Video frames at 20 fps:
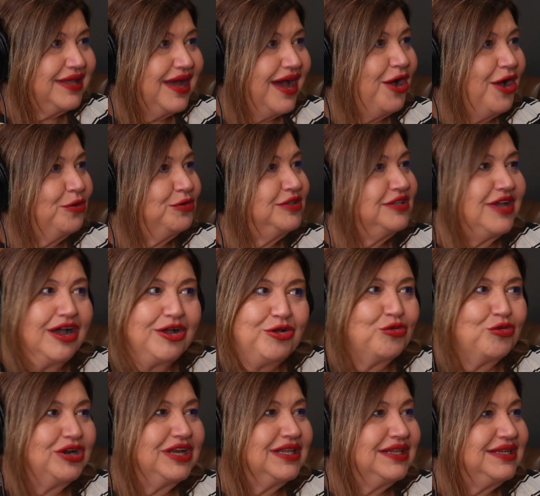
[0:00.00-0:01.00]
down, dug
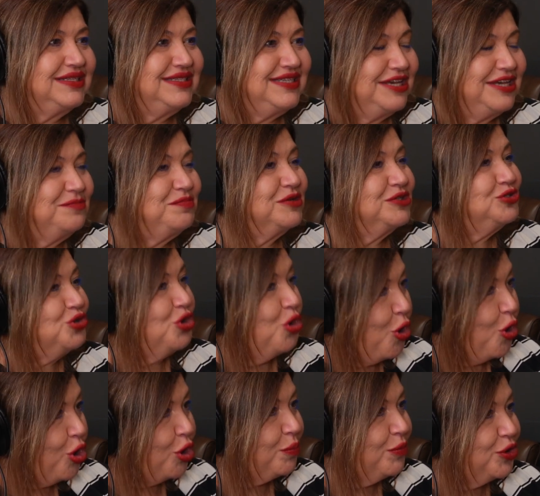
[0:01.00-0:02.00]
really deep into
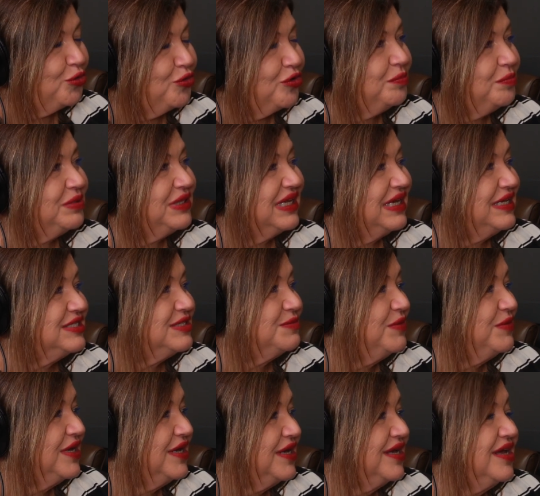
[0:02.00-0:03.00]
hormone
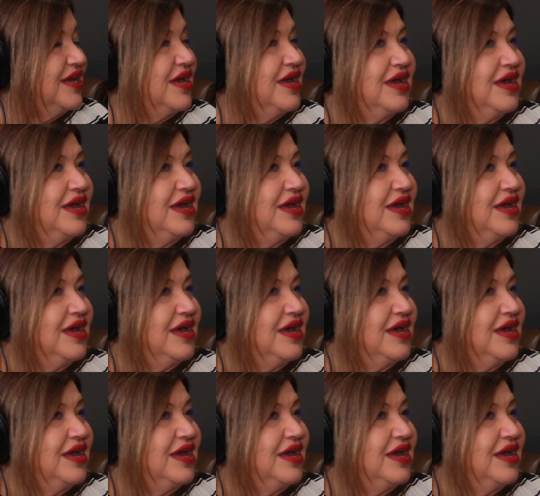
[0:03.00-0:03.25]
replacement,